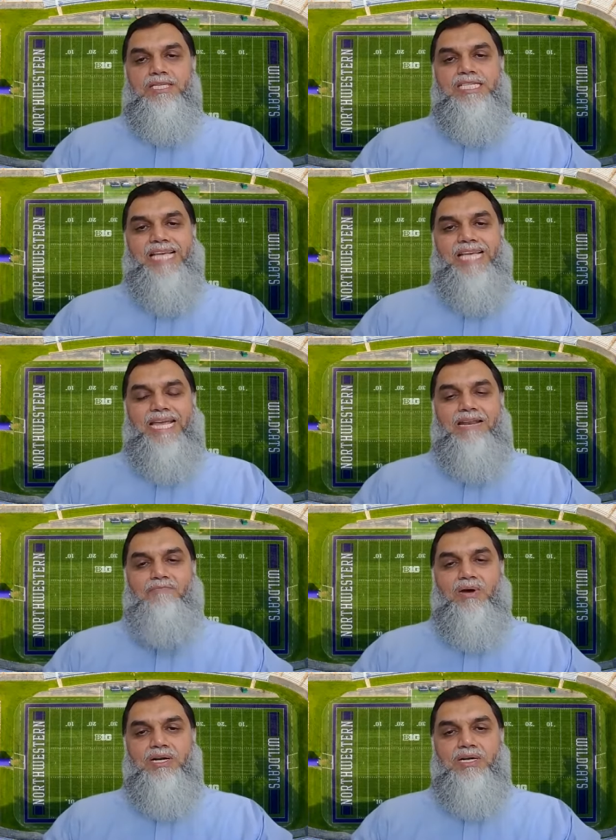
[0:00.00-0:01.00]

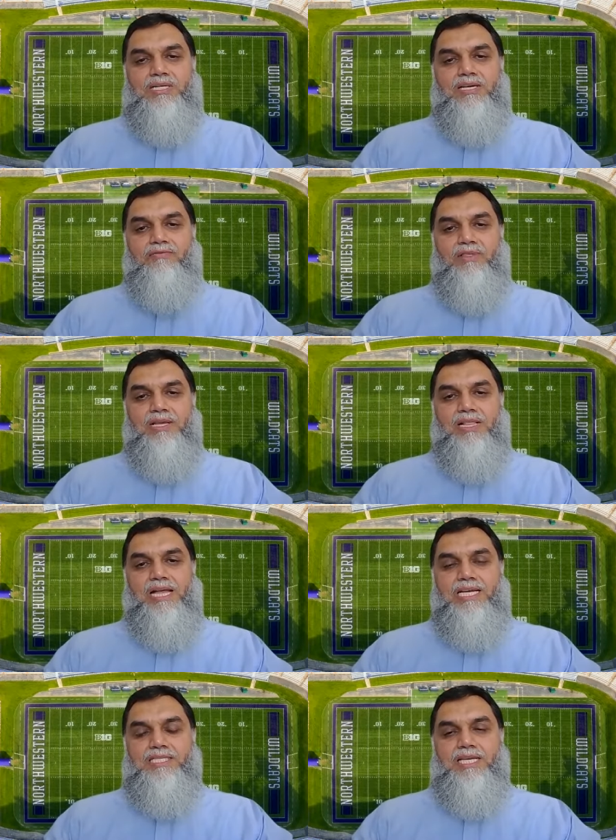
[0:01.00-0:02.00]
Second part of the
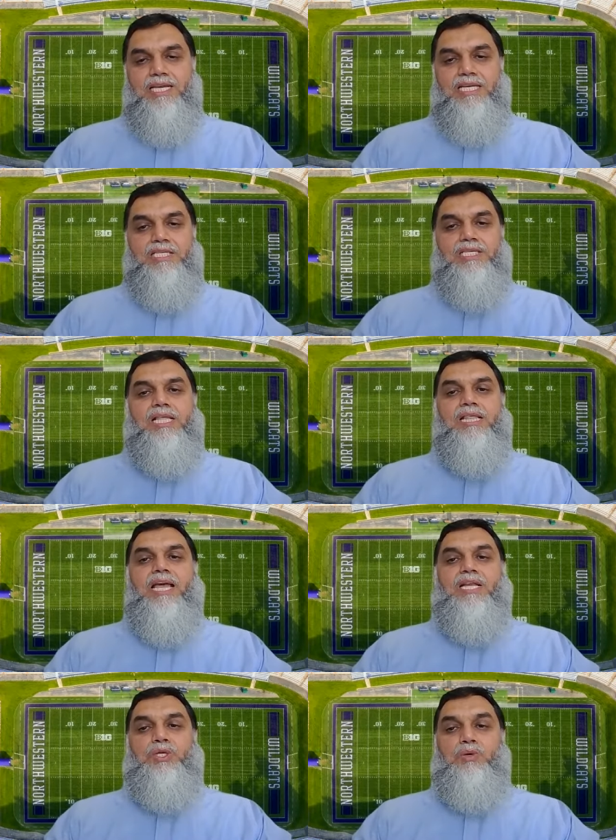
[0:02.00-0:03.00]
class is
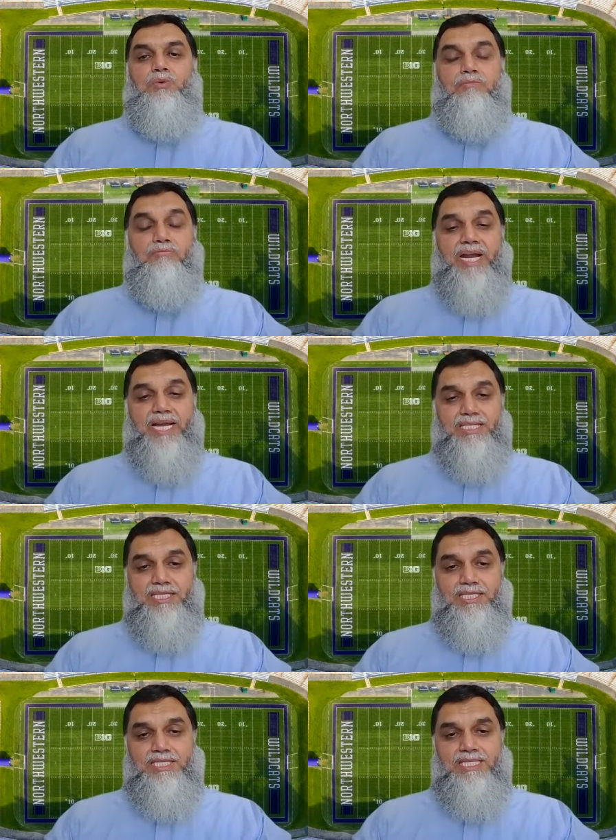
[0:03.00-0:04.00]
that you will
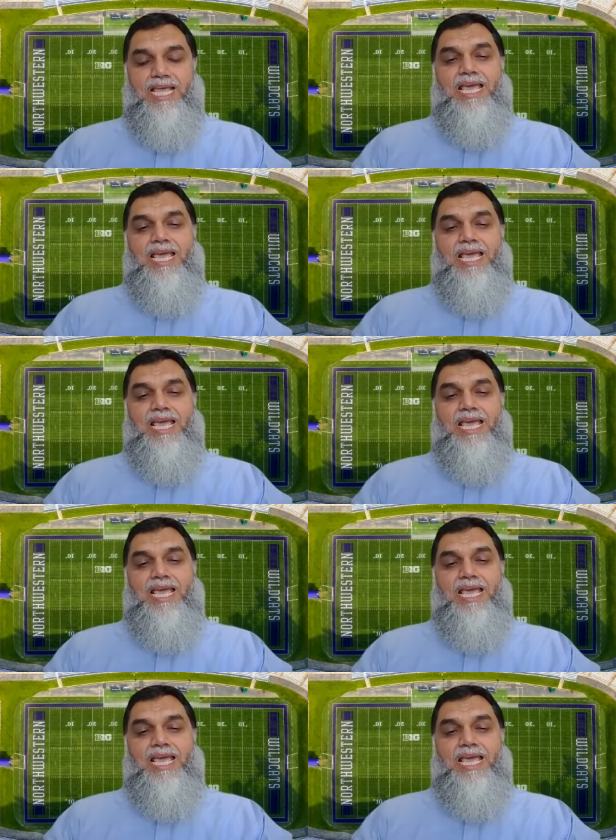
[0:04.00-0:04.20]
practice.